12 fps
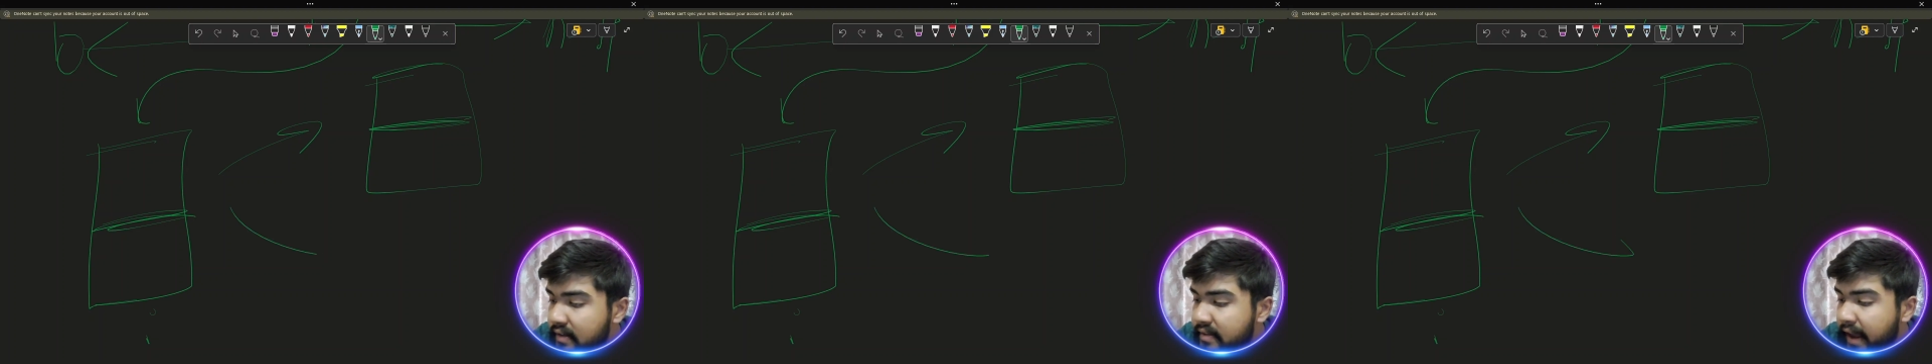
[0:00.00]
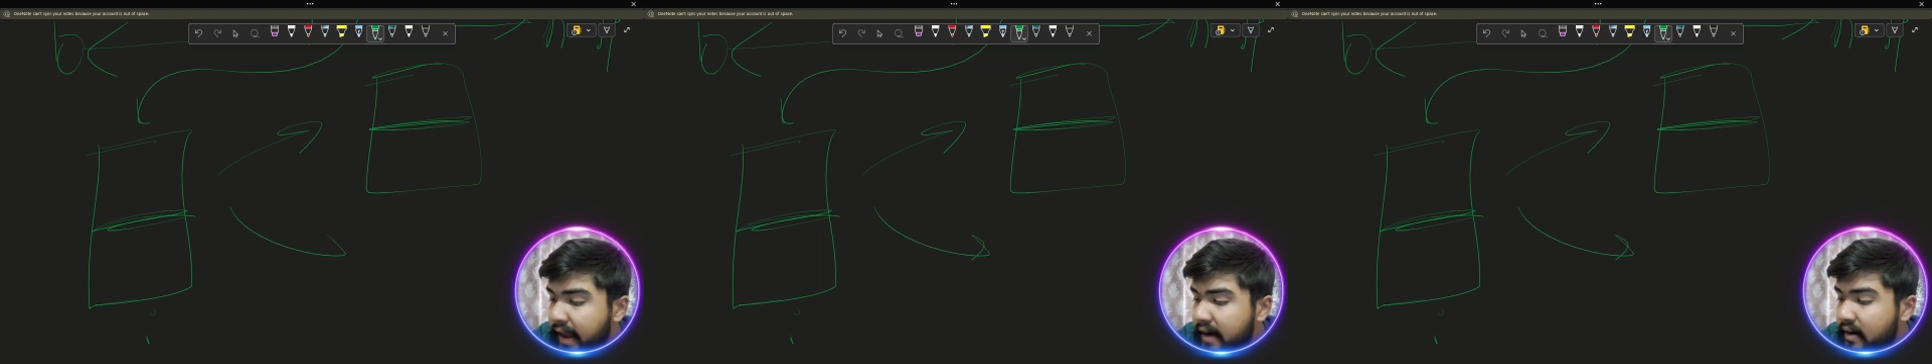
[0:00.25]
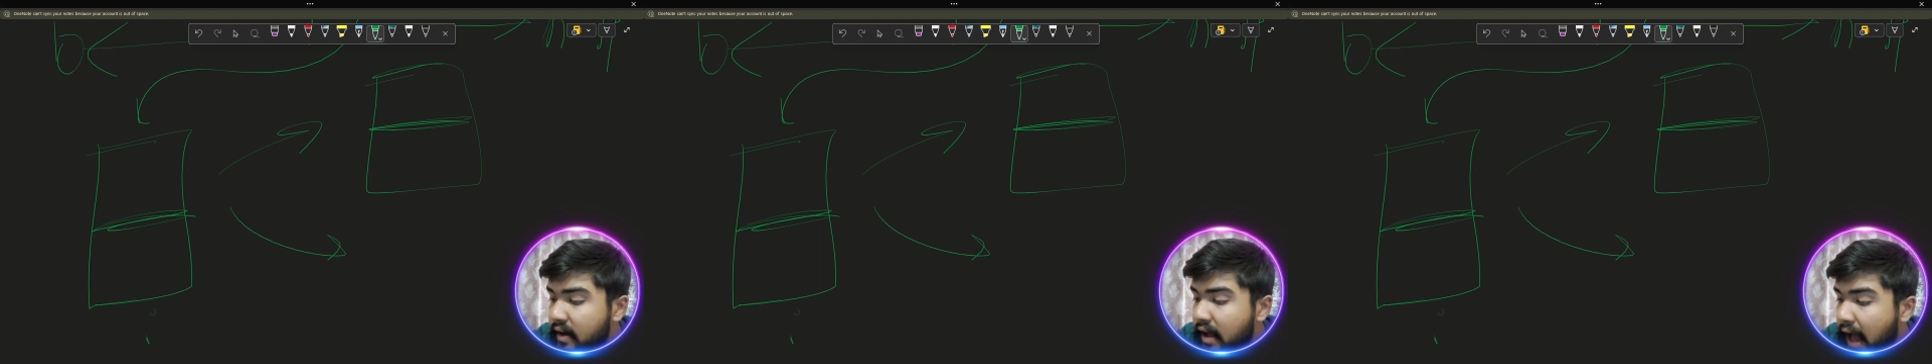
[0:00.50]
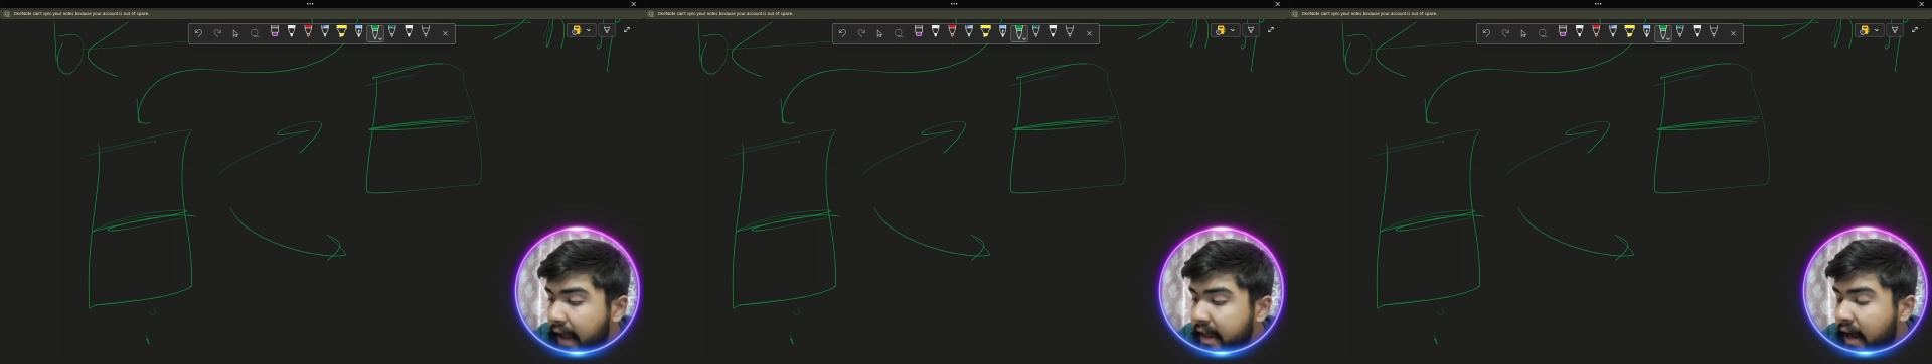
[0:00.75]
Second,
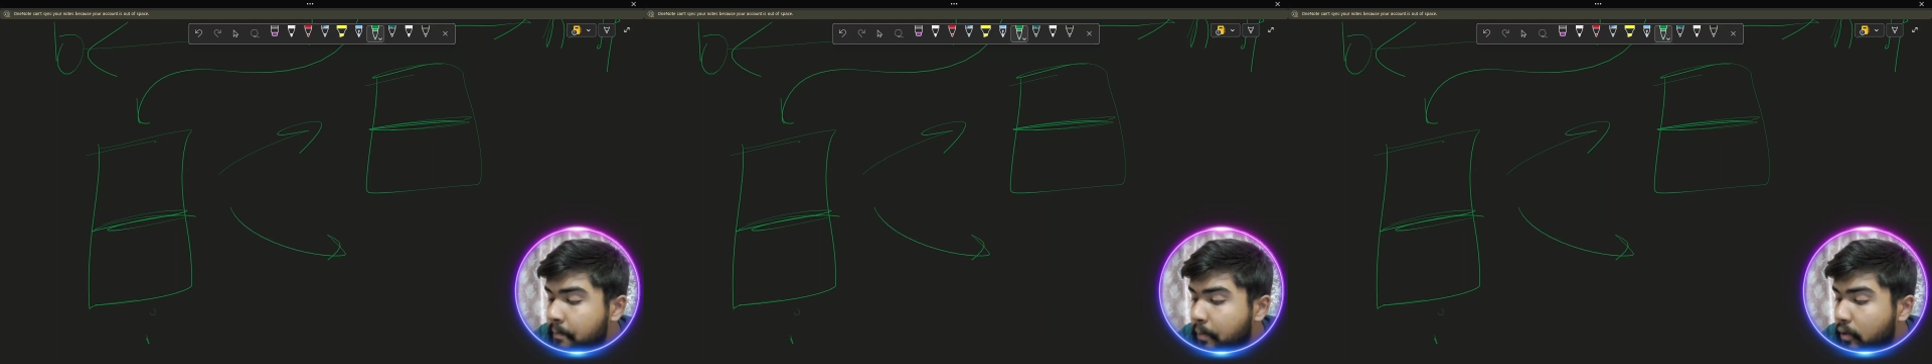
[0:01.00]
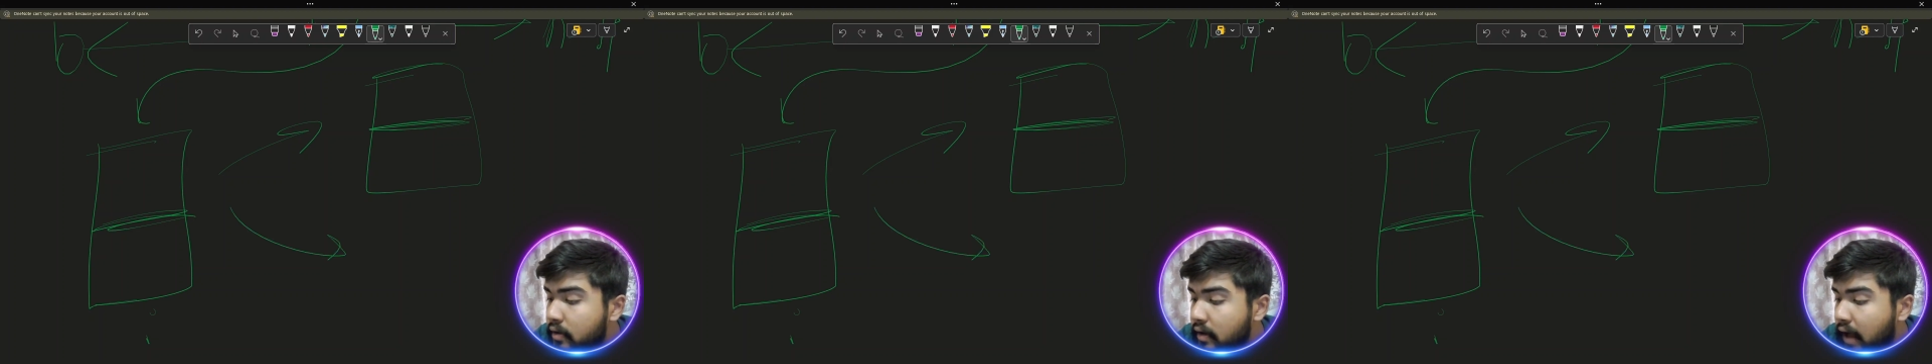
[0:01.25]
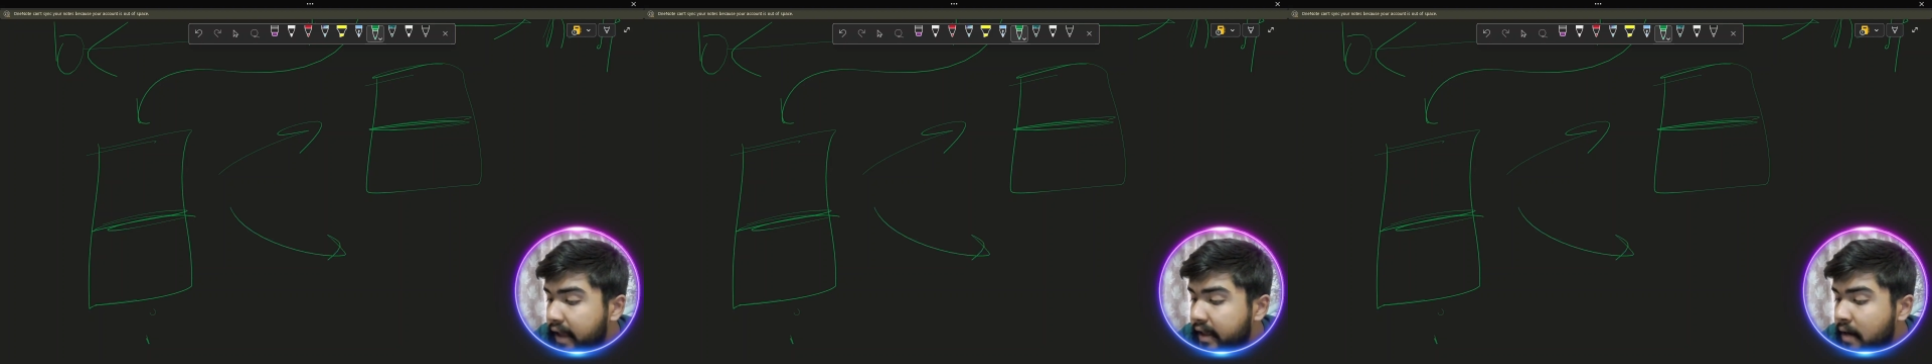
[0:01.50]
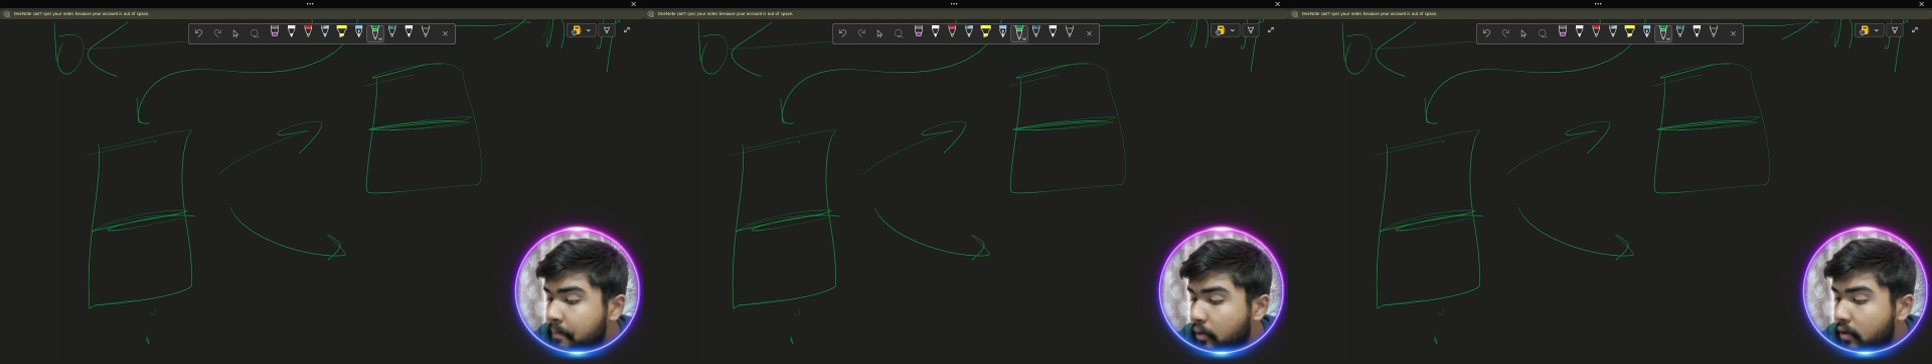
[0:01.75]
I can put
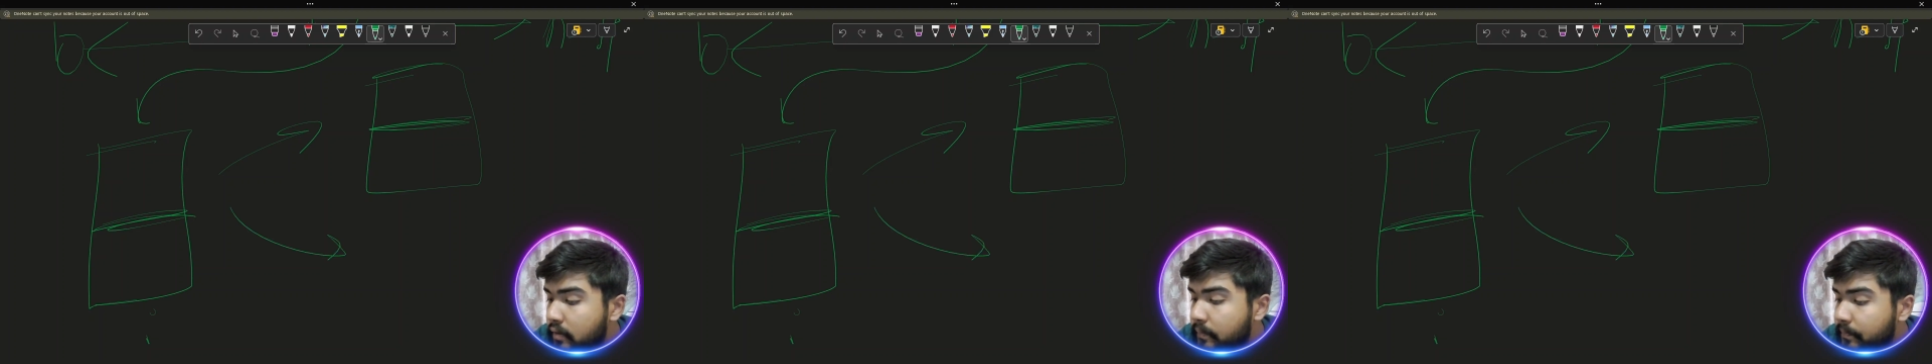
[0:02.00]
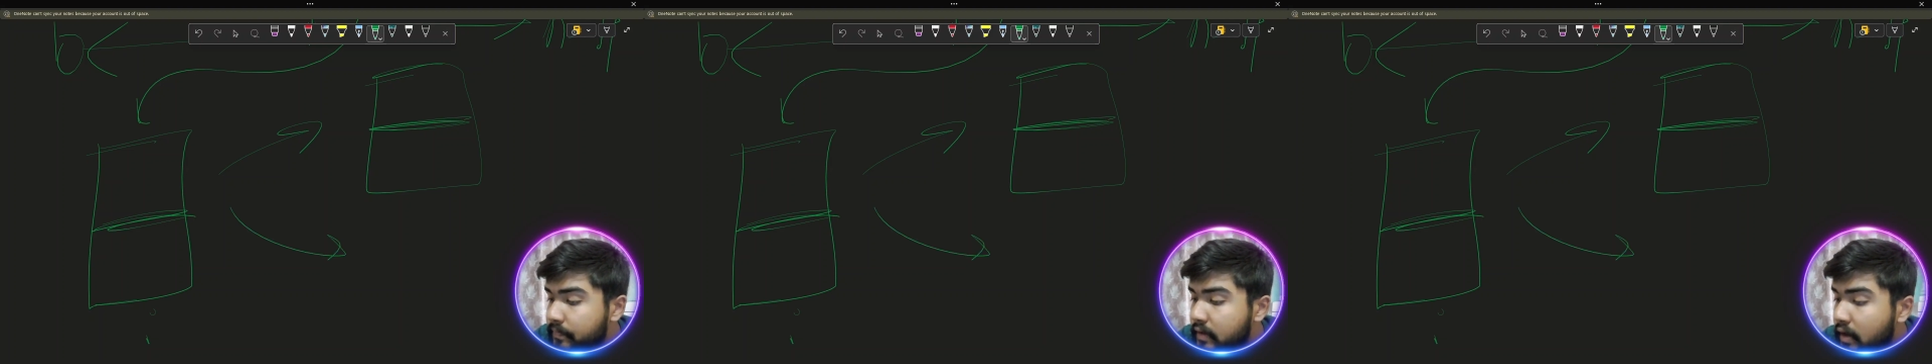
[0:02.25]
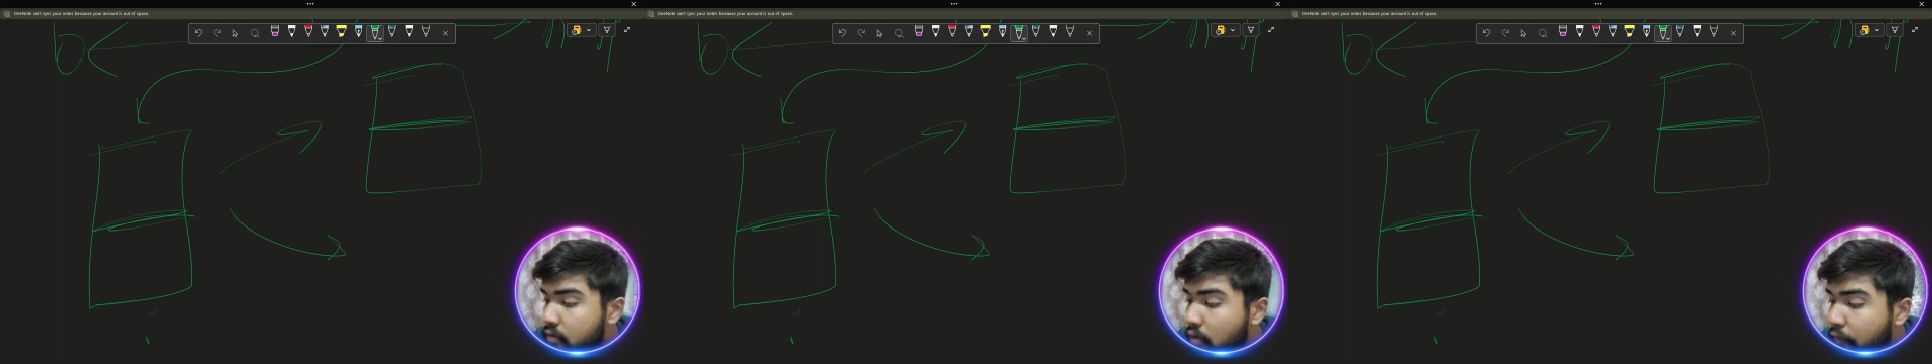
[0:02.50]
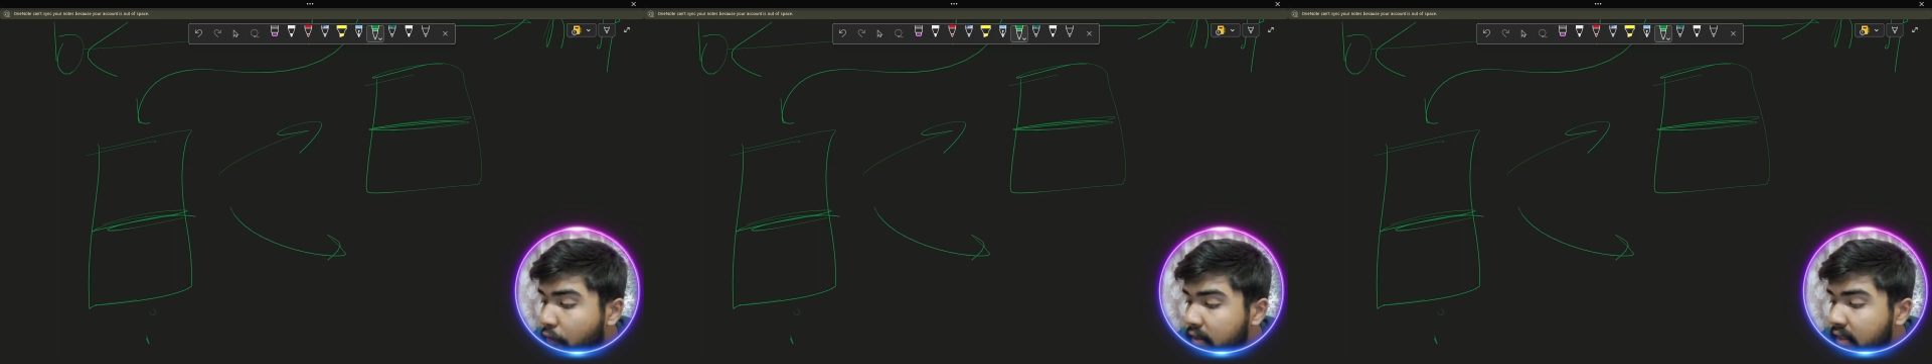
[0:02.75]

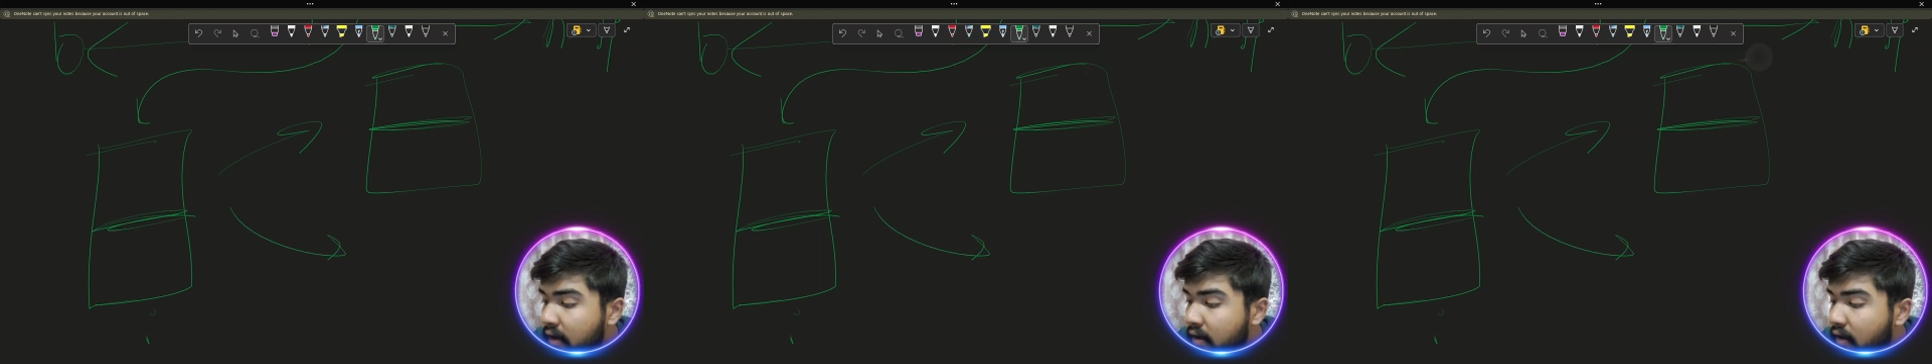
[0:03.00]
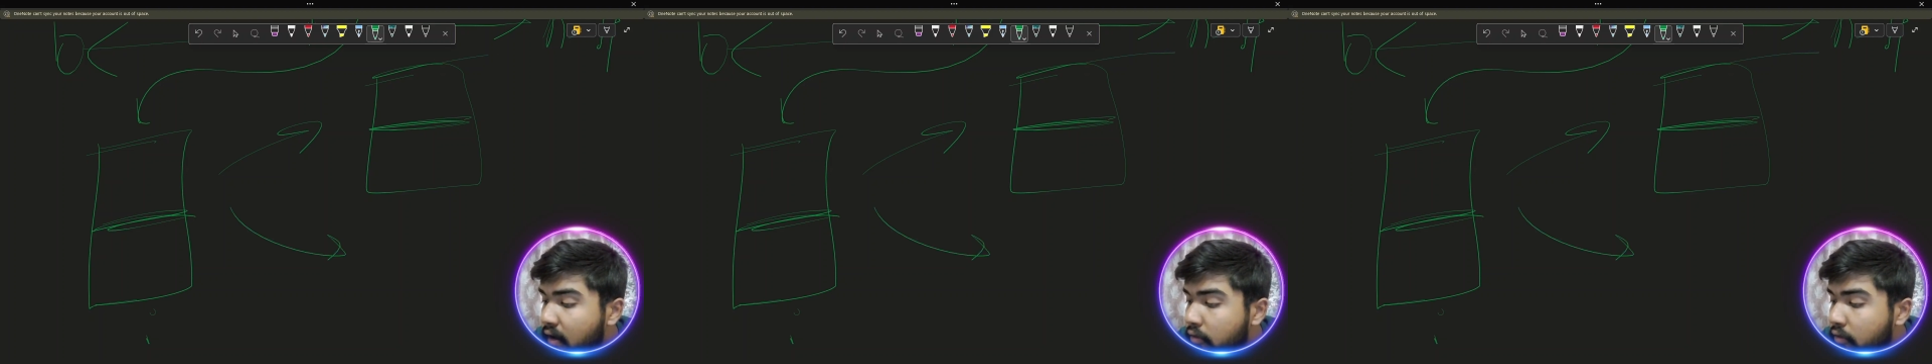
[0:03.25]
so for the